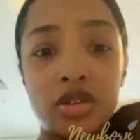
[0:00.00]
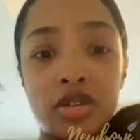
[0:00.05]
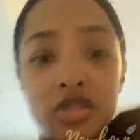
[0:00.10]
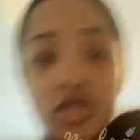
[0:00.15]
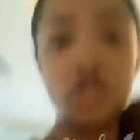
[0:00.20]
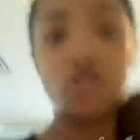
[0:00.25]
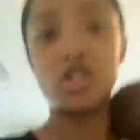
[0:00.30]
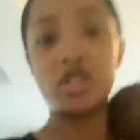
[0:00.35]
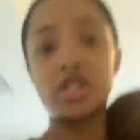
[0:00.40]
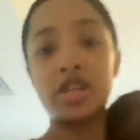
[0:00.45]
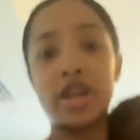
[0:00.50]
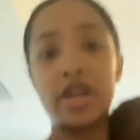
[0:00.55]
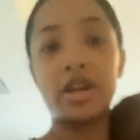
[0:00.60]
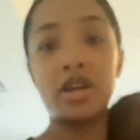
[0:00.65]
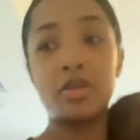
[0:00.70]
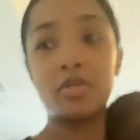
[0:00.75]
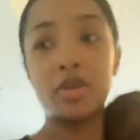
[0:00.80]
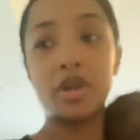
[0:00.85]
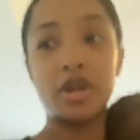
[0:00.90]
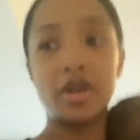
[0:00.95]
You should take
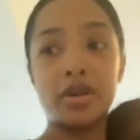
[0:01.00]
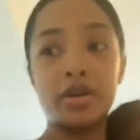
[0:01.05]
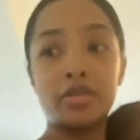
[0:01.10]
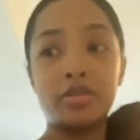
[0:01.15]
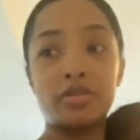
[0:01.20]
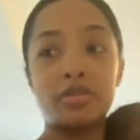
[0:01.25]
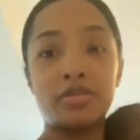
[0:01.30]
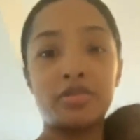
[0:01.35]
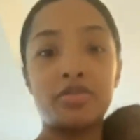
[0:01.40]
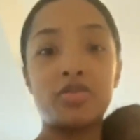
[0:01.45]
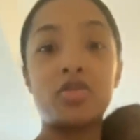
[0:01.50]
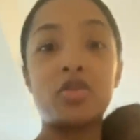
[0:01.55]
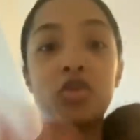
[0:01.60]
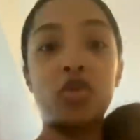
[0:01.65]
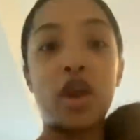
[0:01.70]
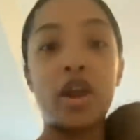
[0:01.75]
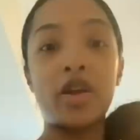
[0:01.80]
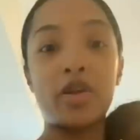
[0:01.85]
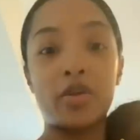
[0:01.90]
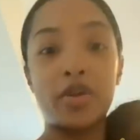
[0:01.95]
them um,
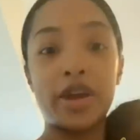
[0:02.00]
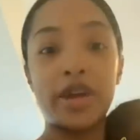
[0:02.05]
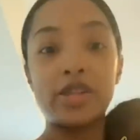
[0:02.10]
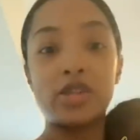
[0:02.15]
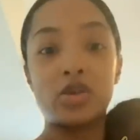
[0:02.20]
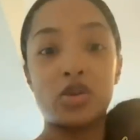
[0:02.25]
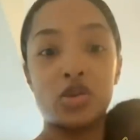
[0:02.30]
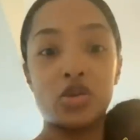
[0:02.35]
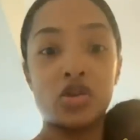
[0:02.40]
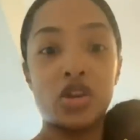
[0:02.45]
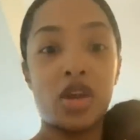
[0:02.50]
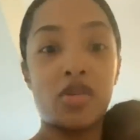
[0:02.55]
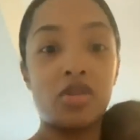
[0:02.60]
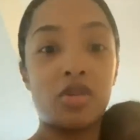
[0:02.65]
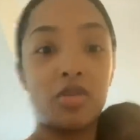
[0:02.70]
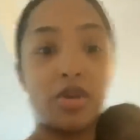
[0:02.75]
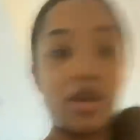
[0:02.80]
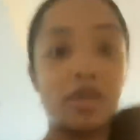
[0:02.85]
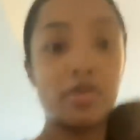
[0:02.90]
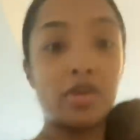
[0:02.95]
right away as soon as you have
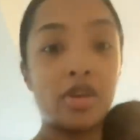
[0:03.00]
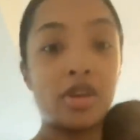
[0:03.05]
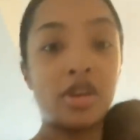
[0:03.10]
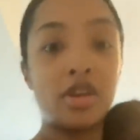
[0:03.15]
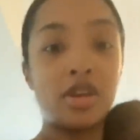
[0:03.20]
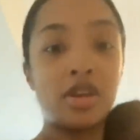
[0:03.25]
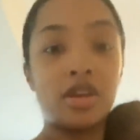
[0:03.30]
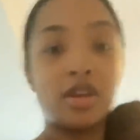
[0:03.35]
the baby.